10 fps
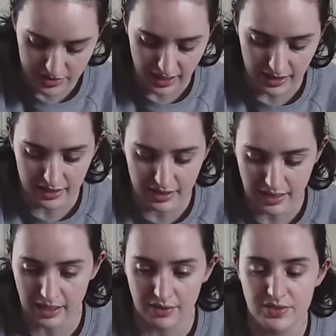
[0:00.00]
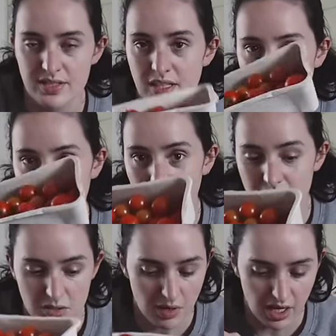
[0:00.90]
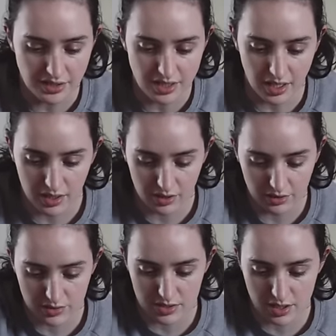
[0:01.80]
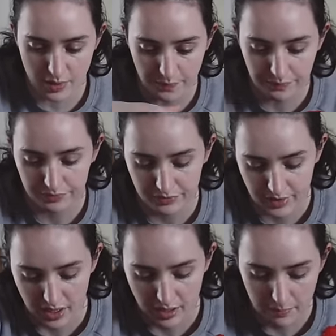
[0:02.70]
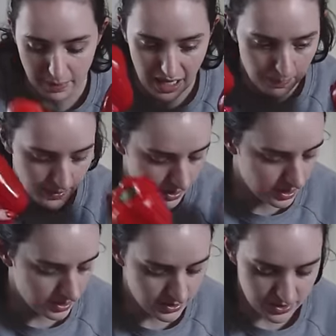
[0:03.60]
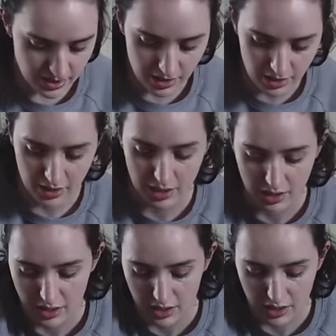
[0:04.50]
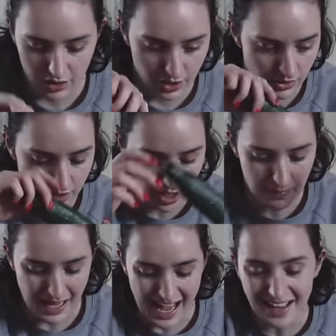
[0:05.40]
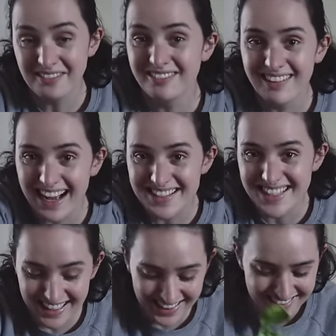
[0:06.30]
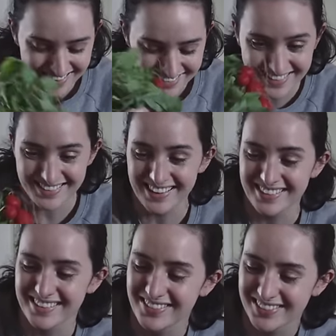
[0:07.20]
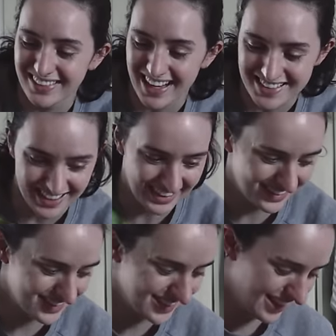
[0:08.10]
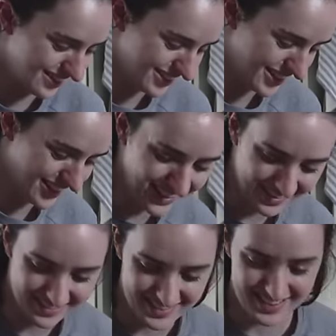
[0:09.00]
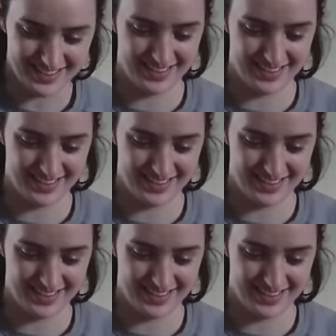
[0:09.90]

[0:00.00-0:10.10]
salad leaves, tomatoes, peppers, cucumber, and radish. It's the season for radish. How cute.